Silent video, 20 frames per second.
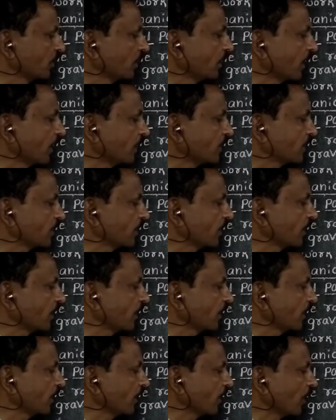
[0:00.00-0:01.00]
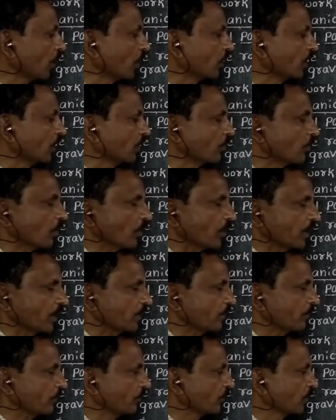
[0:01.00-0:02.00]
exerted on the body
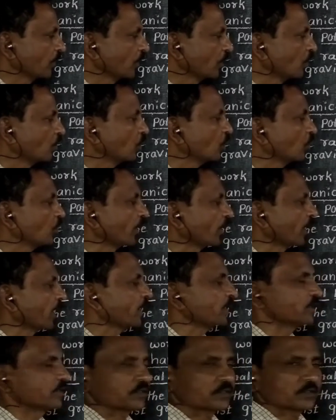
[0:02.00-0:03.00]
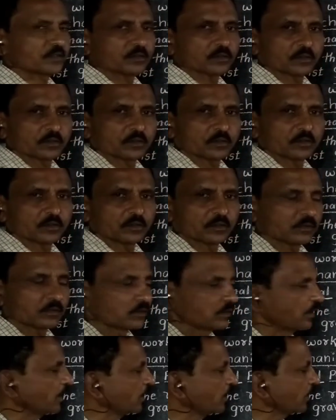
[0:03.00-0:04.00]
to raise
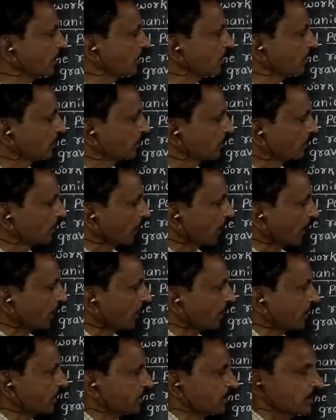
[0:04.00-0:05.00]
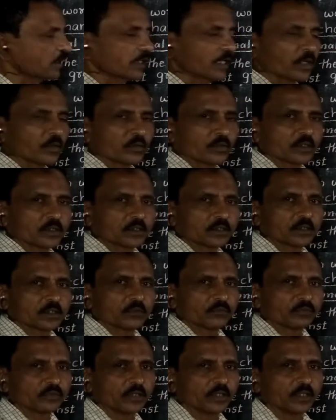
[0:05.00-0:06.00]
it against the gravitational
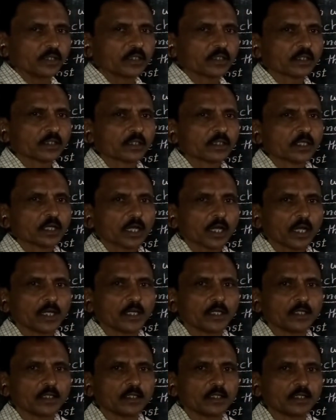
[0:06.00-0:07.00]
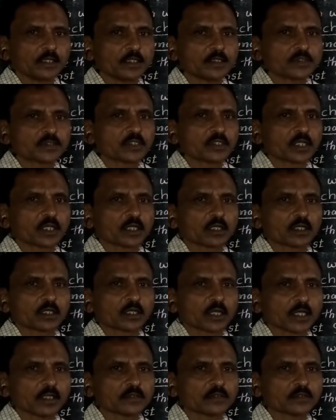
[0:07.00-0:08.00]
field, and it is taken
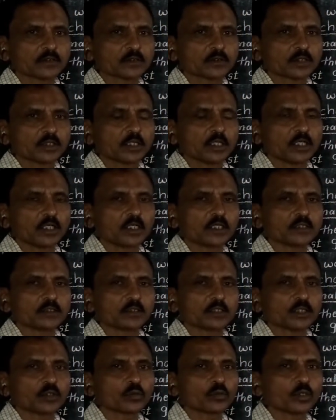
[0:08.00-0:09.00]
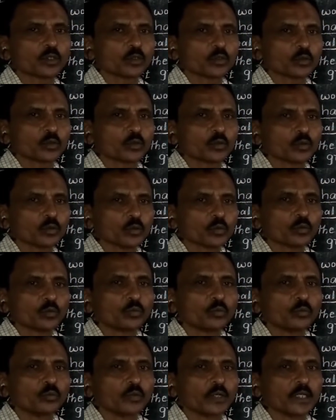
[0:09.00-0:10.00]
as it is equal to
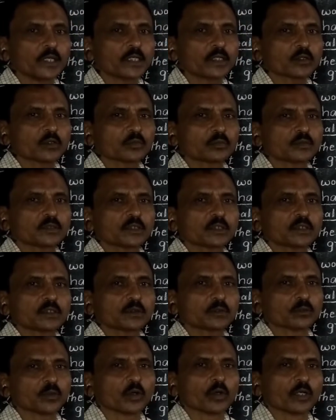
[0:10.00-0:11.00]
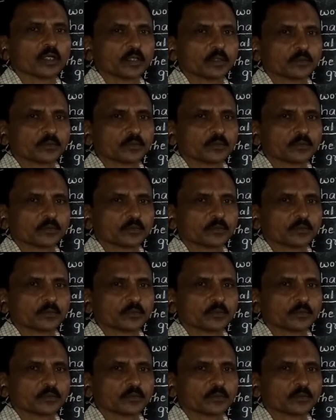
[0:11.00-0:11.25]
weight of the body,